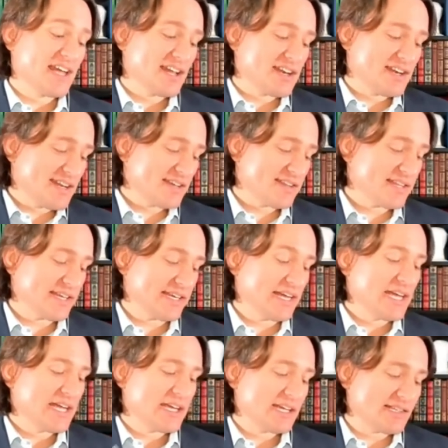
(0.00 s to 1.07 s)
Nothing.
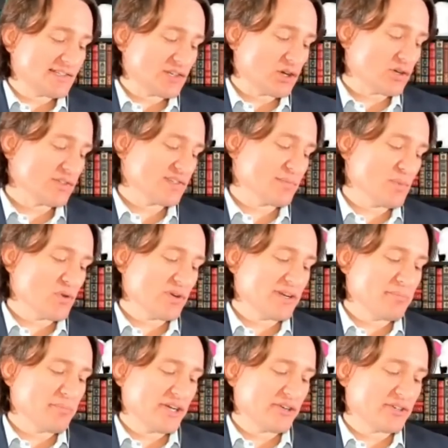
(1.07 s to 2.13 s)
It's all smoke
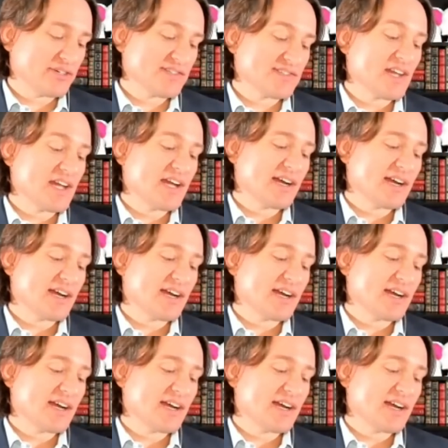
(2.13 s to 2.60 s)
and mirrors,